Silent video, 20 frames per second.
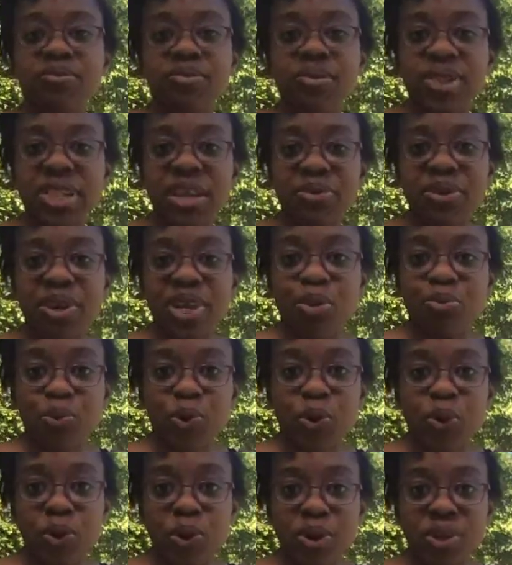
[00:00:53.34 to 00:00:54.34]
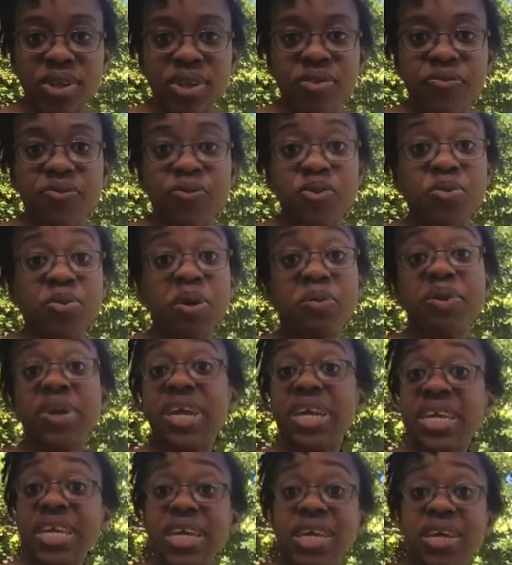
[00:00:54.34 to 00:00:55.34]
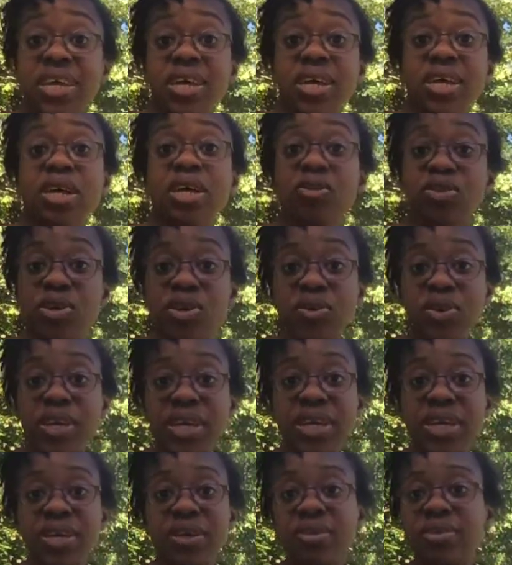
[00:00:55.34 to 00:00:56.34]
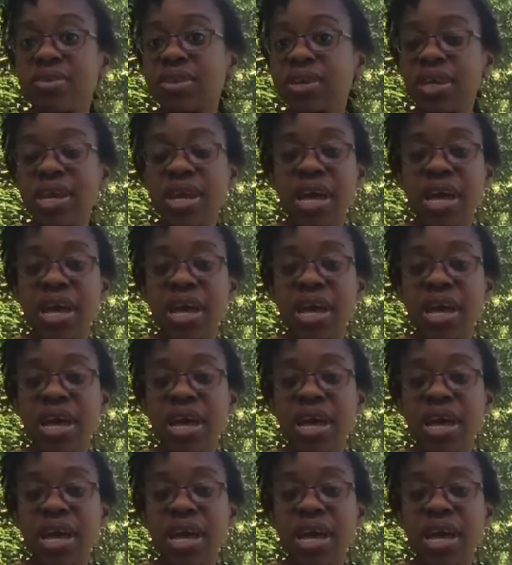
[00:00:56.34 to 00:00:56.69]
living abroad for maybe a year, 2 years,